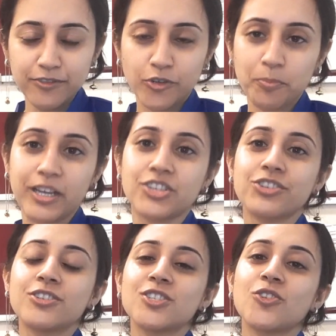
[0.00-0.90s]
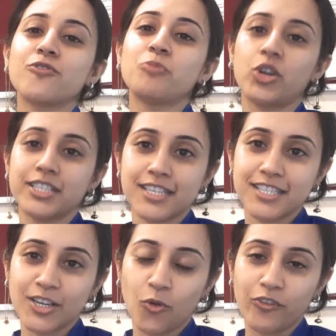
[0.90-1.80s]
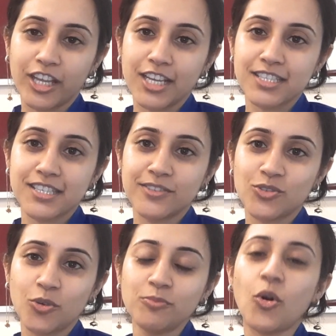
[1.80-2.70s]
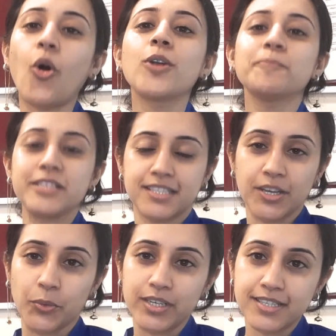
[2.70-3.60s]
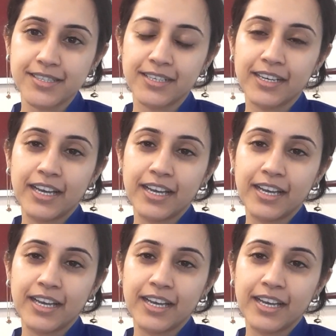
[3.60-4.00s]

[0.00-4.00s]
for patients of polycystic ovarian syndrome or PCOS.